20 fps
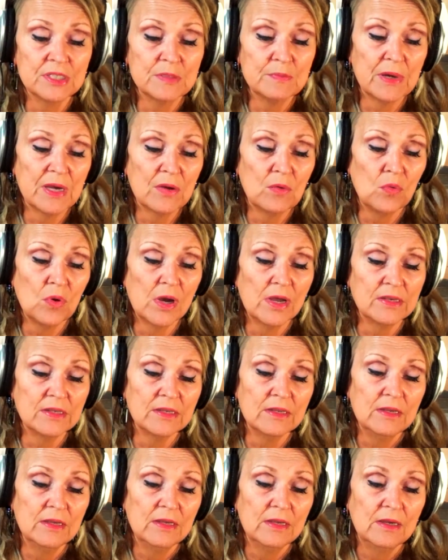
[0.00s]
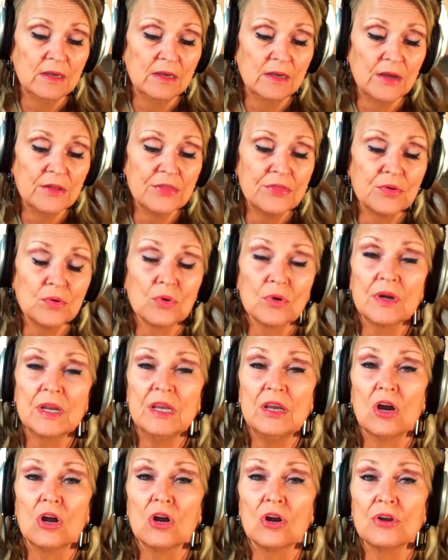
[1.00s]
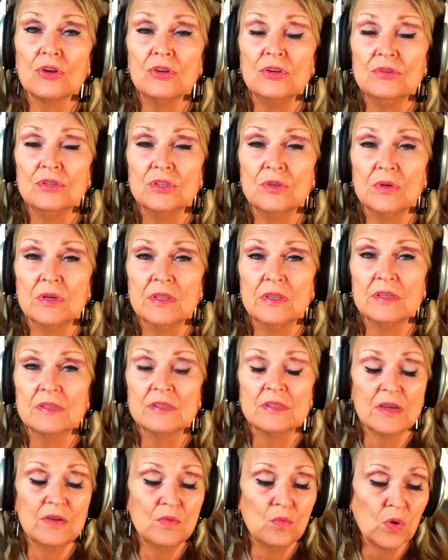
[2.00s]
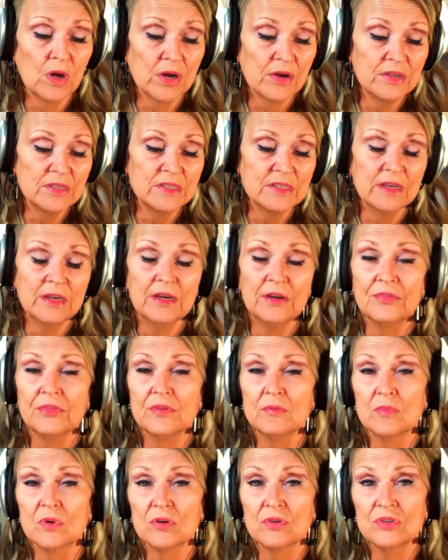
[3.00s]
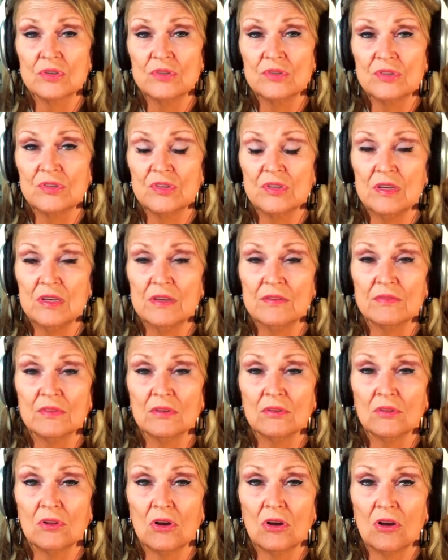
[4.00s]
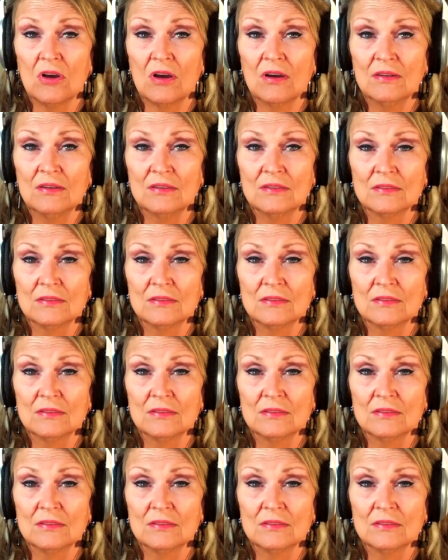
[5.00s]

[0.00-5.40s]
By what authority are you doing this, and where is the health emergency in the law?